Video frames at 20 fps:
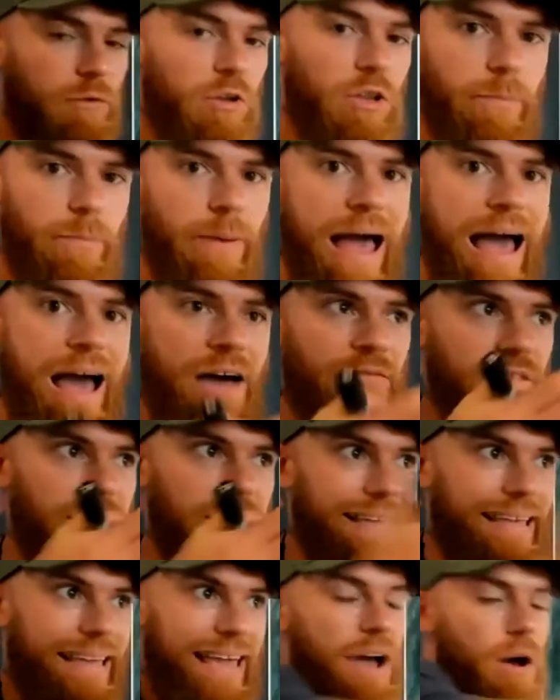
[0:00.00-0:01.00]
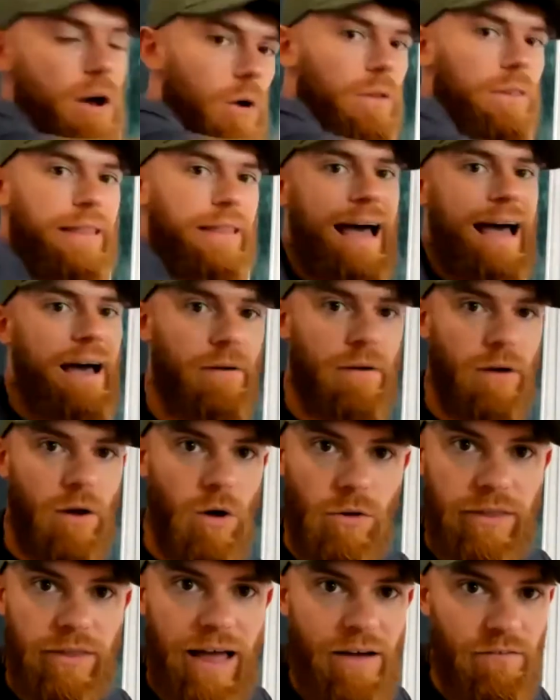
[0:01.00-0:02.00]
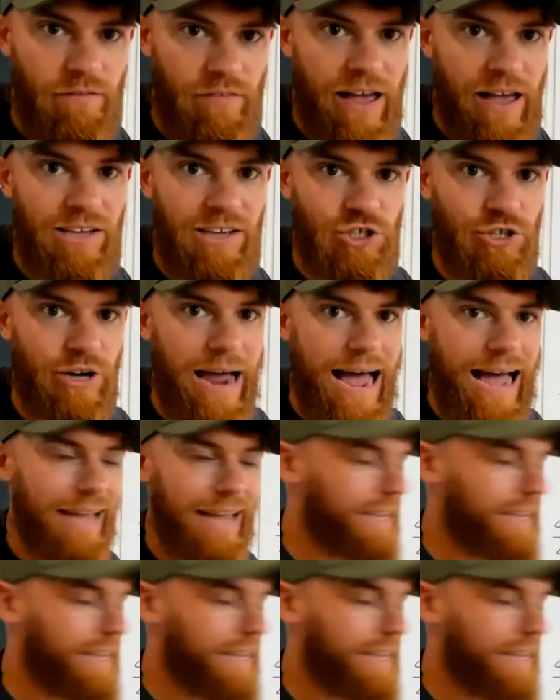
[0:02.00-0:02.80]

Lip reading: the path to get on that fast track.